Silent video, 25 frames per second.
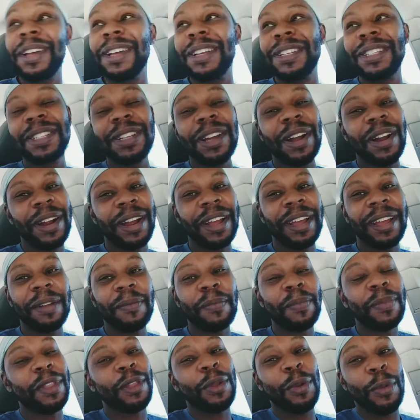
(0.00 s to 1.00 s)
Sorry.
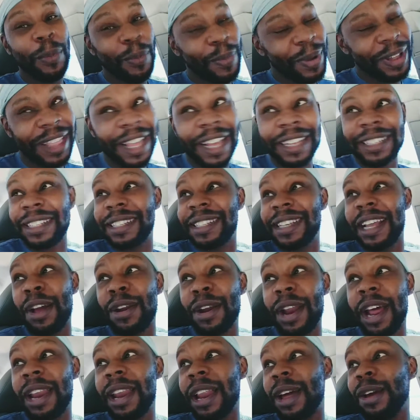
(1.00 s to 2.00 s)
But that's the
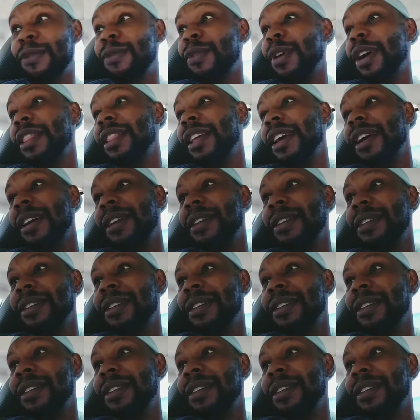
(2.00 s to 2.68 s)
sound I love right there.